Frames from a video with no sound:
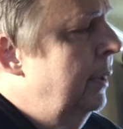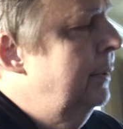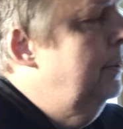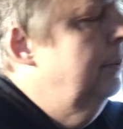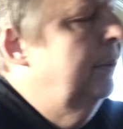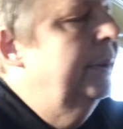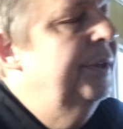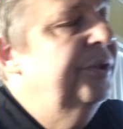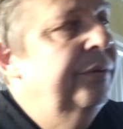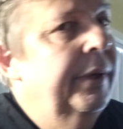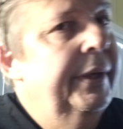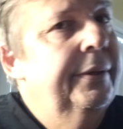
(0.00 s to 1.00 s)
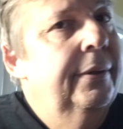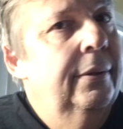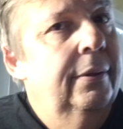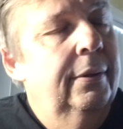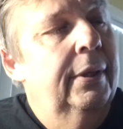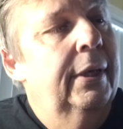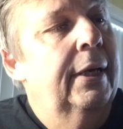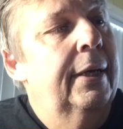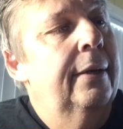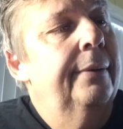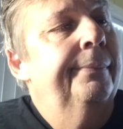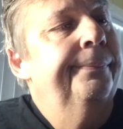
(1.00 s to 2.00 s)
school district,
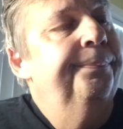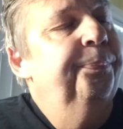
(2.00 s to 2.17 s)
and